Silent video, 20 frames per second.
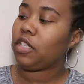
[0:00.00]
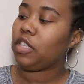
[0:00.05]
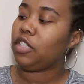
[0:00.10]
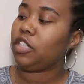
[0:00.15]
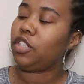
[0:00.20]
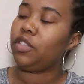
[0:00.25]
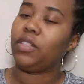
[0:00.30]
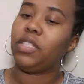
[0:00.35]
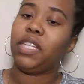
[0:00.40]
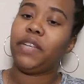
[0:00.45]

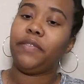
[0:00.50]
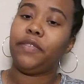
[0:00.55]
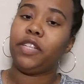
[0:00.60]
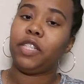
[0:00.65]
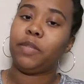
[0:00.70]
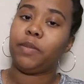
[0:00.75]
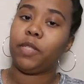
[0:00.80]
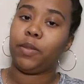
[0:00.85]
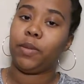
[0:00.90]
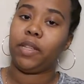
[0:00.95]
So the
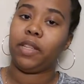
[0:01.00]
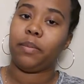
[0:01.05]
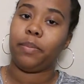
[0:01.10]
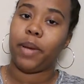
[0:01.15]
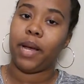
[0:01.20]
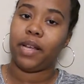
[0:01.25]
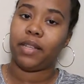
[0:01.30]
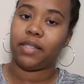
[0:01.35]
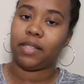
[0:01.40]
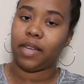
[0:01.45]
difference between the
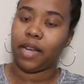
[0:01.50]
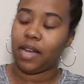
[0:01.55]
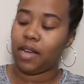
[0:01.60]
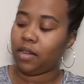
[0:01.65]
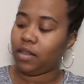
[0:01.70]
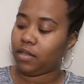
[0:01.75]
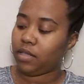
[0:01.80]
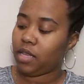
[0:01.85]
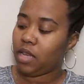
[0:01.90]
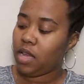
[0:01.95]

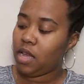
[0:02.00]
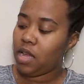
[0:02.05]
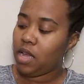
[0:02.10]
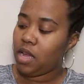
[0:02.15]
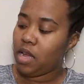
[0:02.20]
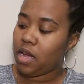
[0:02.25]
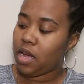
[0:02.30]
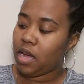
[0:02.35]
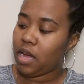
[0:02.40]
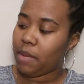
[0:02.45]
Pascals
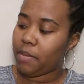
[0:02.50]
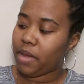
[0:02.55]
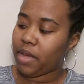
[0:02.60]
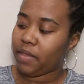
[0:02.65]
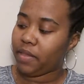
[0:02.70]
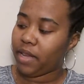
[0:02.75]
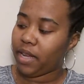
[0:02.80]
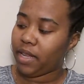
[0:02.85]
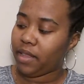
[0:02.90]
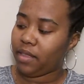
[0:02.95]

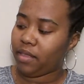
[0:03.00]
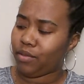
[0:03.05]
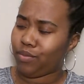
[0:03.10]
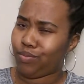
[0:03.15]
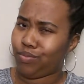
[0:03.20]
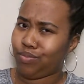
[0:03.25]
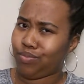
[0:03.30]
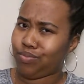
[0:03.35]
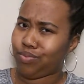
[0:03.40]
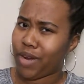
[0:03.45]
and, like, the
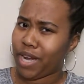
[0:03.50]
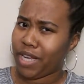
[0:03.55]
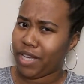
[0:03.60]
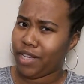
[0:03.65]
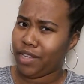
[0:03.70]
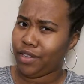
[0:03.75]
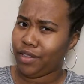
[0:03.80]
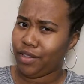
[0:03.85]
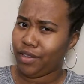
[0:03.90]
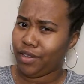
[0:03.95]

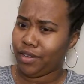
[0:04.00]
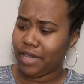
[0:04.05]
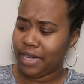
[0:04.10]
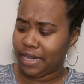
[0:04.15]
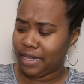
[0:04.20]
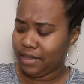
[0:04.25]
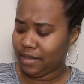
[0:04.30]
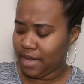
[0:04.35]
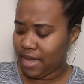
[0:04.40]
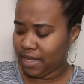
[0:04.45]
regular,
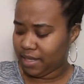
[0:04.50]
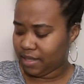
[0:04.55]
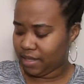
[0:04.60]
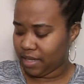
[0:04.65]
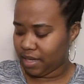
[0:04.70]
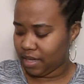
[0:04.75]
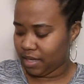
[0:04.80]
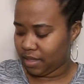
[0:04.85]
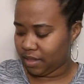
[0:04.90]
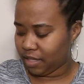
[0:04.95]
like,
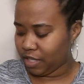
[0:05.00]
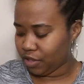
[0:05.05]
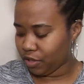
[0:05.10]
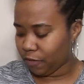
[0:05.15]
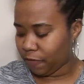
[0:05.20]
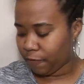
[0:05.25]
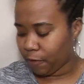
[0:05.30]
classic, these are